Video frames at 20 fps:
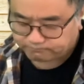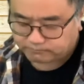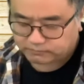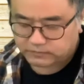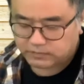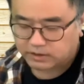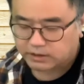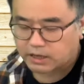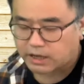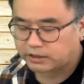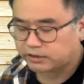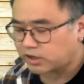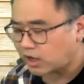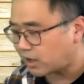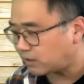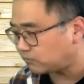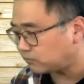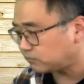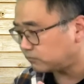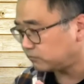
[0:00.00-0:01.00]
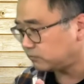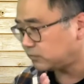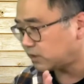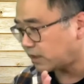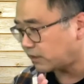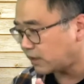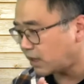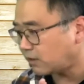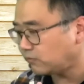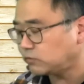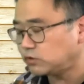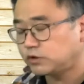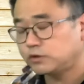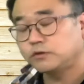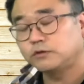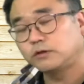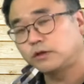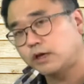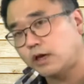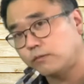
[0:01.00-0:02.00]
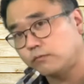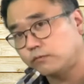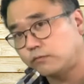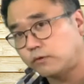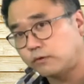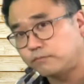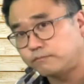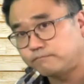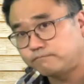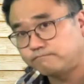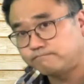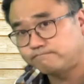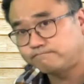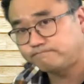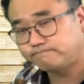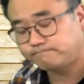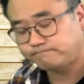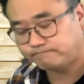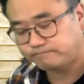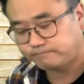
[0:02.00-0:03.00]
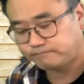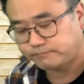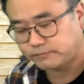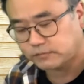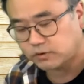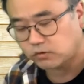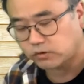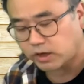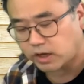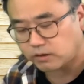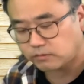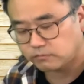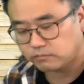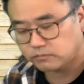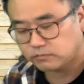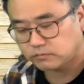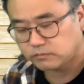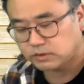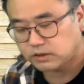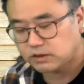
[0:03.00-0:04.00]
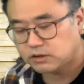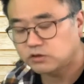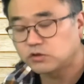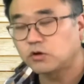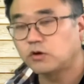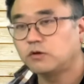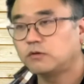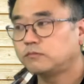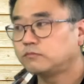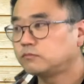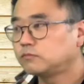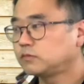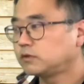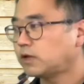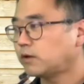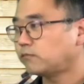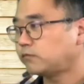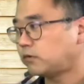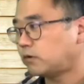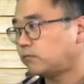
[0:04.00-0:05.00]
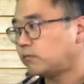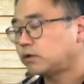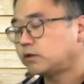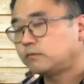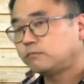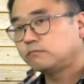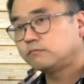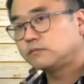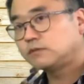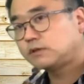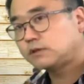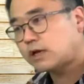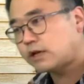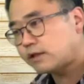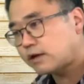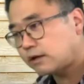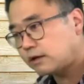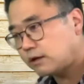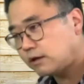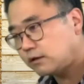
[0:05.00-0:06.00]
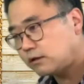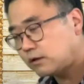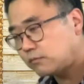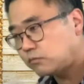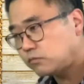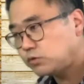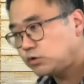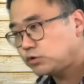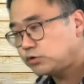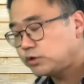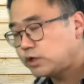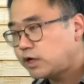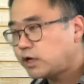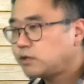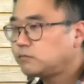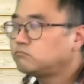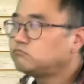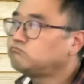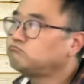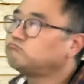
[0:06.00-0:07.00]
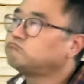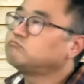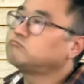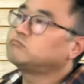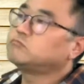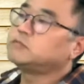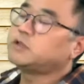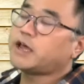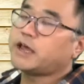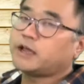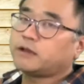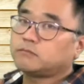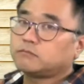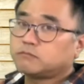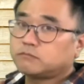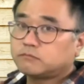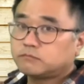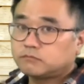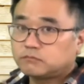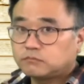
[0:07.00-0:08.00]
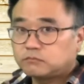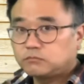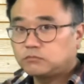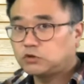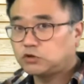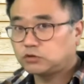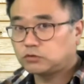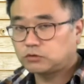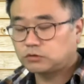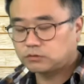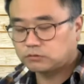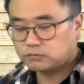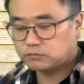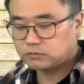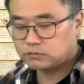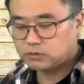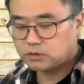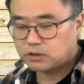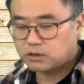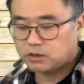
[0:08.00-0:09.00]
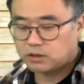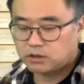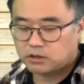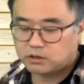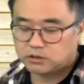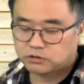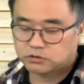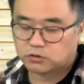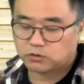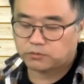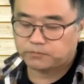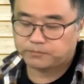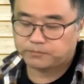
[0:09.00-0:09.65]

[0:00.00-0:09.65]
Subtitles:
the name Jews came from. Okay, so came from a southern kingdom of Judah, then Jews. So